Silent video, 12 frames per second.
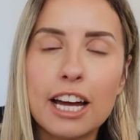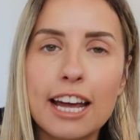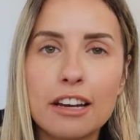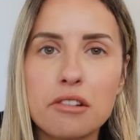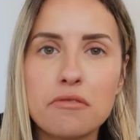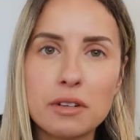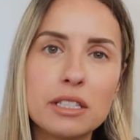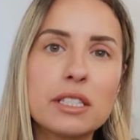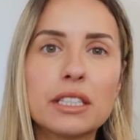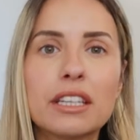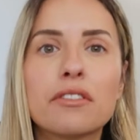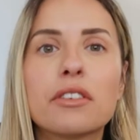and I wanted
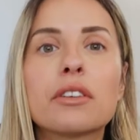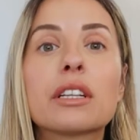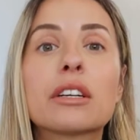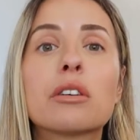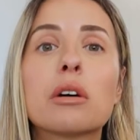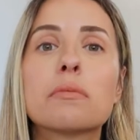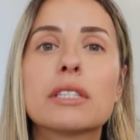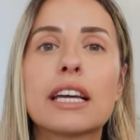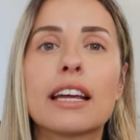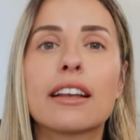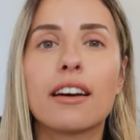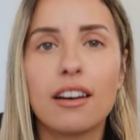to give you a little
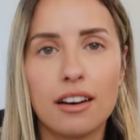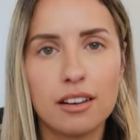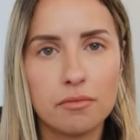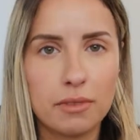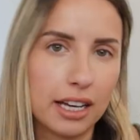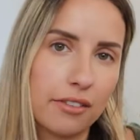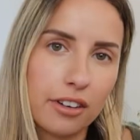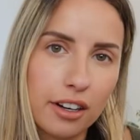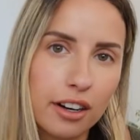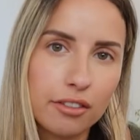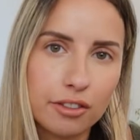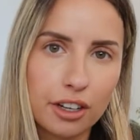update on my
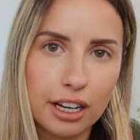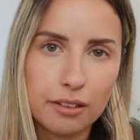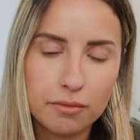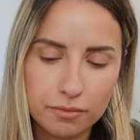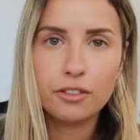recovery.